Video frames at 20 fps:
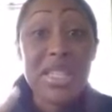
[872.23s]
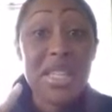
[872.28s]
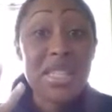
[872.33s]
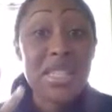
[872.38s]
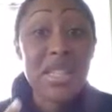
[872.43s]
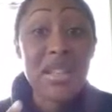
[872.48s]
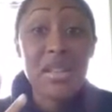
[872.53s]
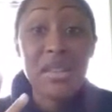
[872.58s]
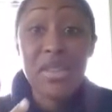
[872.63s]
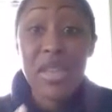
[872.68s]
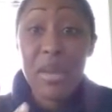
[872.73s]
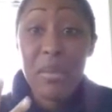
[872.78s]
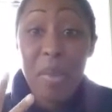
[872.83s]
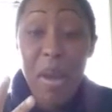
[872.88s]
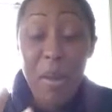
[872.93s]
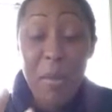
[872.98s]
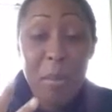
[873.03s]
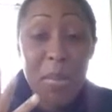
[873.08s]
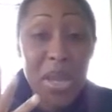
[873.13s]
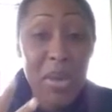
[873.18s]
That's another thing
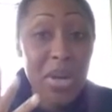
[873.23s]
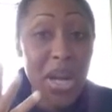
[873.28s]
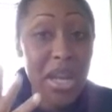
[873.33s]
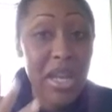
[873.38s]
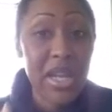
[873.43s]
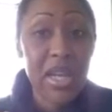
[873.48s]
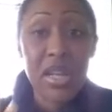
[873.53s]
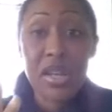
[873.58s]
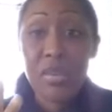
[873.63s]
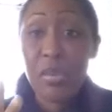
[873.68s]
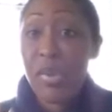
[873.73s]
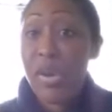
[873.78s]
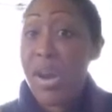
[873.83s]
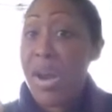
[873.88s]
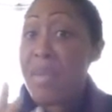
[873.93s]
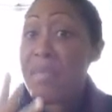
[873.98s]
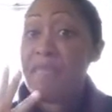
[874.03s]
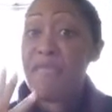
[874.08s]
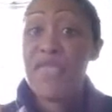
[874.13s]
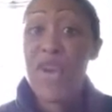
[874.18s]
about me. When I get into prayer,
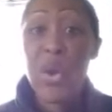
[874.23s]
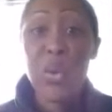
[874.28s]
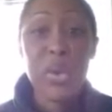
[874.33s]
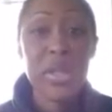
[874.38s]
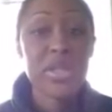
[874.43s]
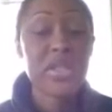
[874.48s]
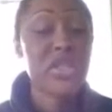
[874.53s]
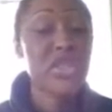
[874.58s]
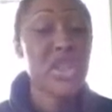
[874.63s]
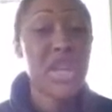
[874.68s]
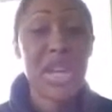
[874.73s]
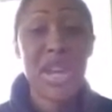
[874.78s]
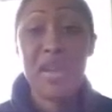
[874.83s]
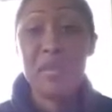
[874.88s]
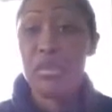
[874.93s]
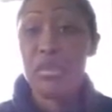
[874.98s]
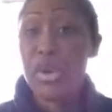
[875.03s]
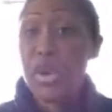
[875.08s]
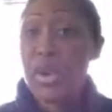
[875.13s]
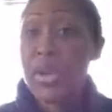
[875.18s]
I'm focused, and
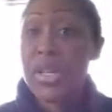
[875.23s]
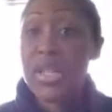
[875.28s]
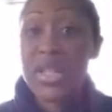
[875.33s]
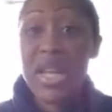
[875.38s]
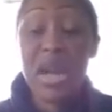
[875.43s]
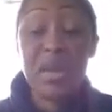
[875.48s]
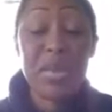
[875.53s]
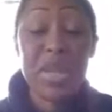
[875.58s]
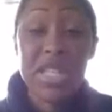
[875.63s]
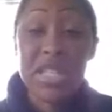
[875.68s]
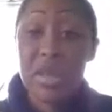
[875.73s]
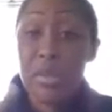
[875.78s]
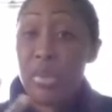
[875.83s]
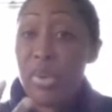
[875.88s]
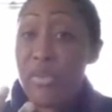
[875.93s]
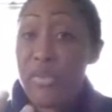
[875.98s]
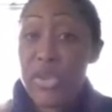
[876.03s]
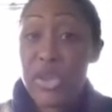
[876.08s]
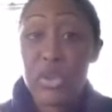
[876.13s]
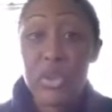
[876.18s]
I've broken it down because I'm
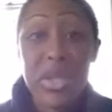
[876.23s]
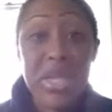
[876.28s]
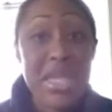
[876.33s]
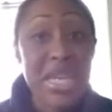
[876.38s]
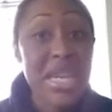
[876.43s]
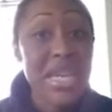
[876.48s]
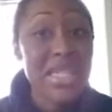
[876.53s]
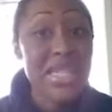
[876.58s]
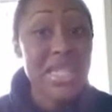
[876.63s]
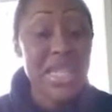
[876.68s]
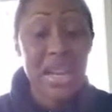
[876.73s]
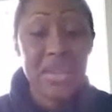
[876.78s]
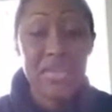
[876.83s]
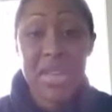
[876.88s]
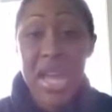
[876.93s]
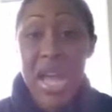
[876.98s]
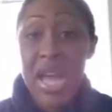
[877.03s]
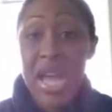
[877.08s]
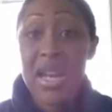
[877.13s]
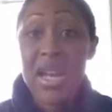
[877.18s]
praying for three things, and I've
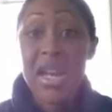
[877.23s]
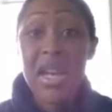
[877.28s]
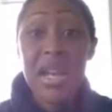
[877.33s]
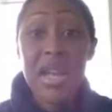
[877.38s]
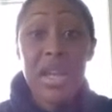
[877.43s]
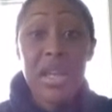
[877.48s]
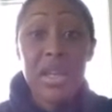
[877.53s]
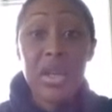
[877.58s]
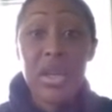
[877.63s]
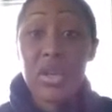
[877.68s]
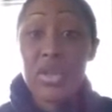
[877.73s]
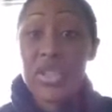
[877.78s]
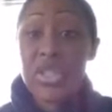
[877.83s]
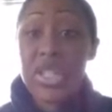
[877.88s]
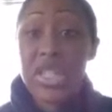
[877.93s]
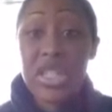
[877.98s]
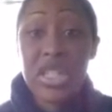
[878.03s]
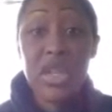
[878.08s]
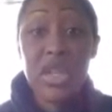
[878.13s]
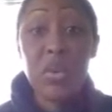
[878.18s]
got
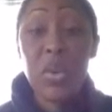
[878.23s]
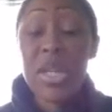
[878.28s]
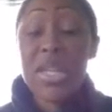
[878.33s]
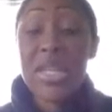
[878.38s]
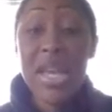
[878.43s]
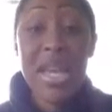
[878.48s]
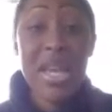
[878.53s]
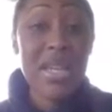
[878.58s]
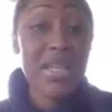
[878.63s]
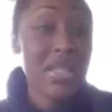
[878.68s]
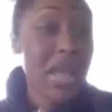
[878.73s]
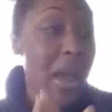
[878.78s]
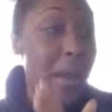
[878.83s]
61 days.